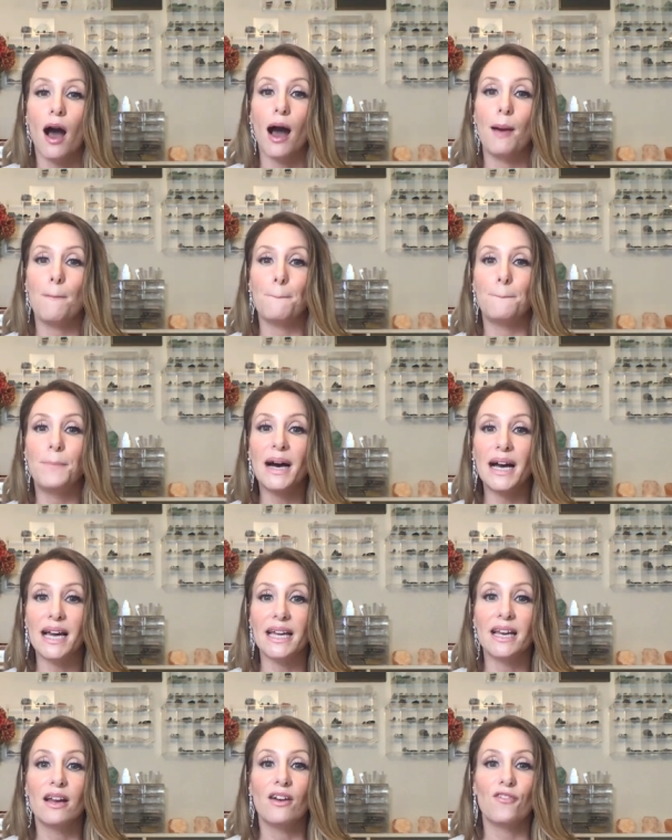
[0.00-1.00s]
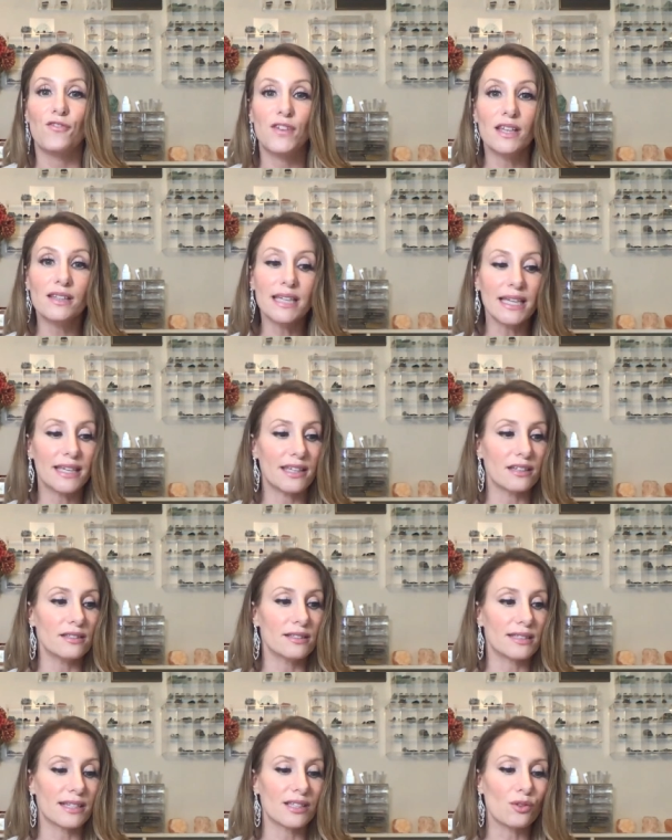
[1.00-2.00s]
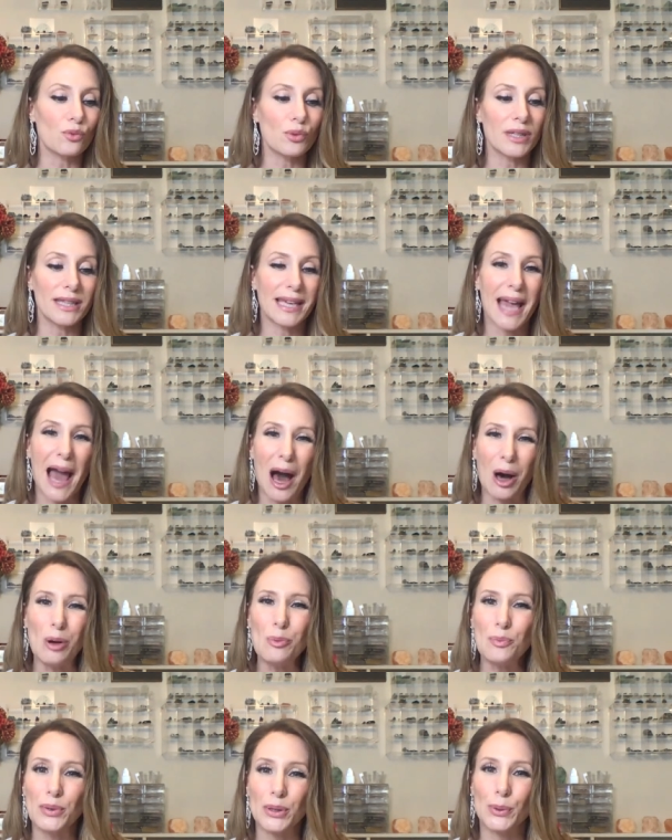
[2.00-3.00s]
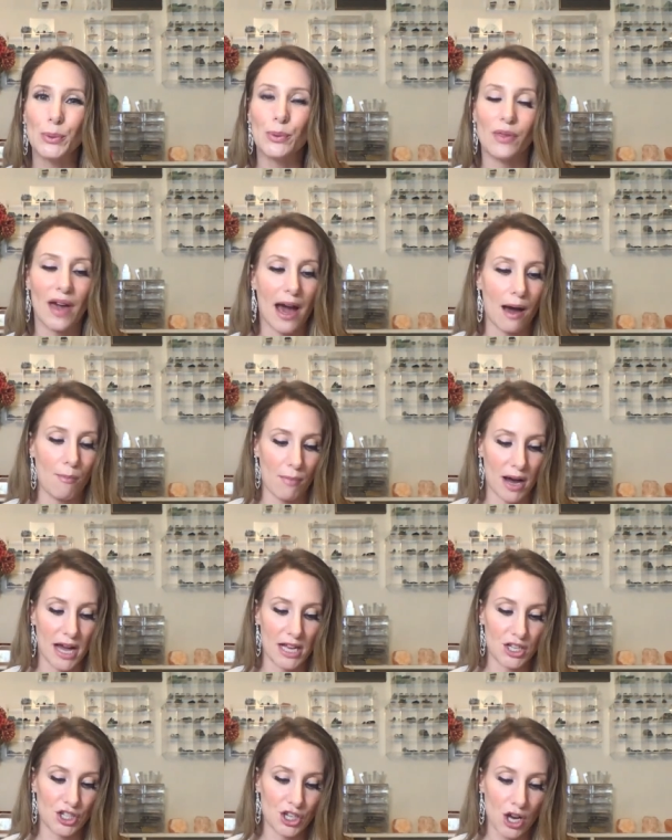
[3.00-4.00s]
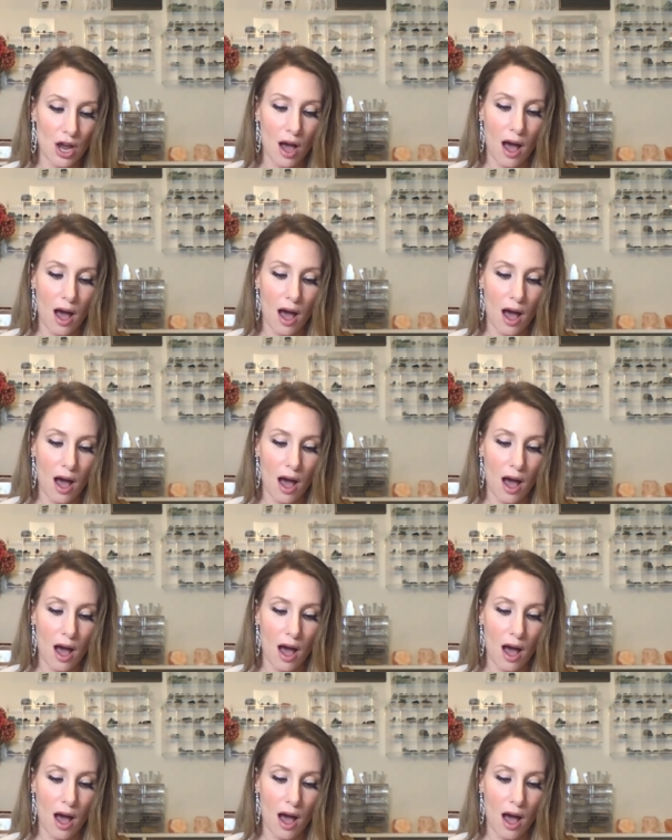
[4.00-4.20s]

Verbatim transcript: Um, but feeling guilt doesn't really help you that much.